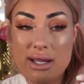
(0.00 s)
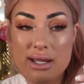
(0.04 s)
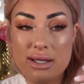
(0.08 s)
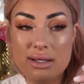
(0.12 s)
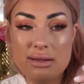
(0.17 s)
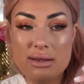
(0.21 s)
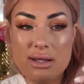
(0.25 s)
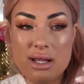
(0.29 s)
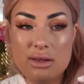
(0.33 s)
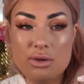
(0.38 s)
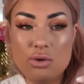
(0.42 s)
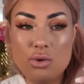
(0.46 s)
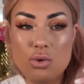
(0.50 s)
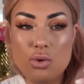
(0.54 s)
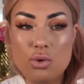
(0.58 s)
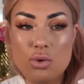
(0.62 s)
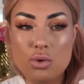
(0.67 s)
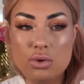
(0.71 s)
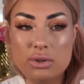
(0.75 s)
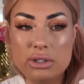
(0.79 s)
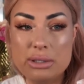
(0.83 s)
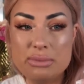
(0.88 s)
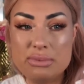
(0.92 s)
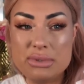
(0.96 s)
and then the
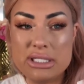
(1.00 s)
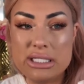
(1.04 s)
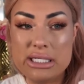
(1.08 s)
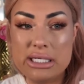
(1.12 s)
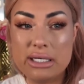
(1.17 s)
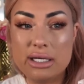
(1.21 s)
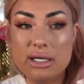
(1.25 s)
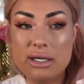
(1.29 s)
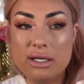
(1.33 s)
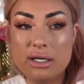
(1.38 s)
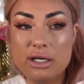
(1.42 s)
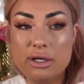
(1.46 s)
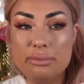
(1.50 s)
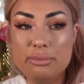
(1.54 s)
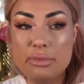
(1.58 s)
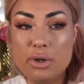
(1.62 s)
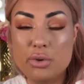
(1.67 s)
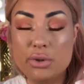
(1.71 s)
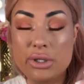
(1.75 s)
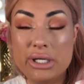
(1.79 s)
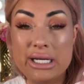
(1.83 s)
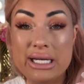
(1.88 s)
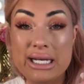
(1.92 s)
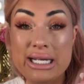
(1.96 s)
whole lipstick component